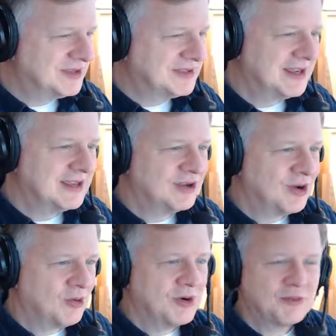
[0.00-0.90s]
say, you
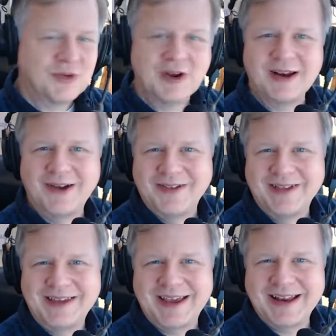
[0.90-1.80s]
know what, we're not
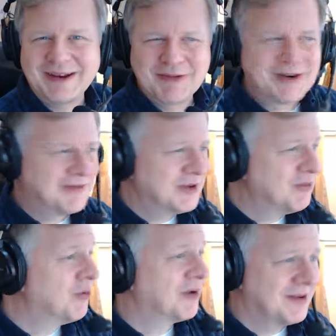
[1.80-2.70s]
only getting rid of you,
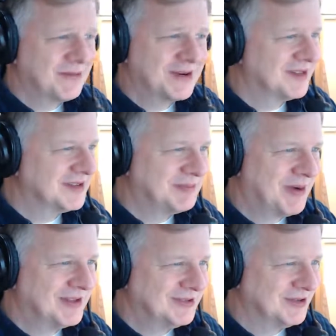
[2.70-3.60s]
we'll get rid of the
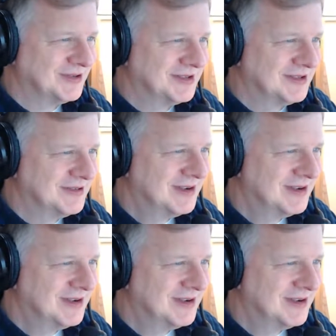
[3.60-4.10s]
sponsor too.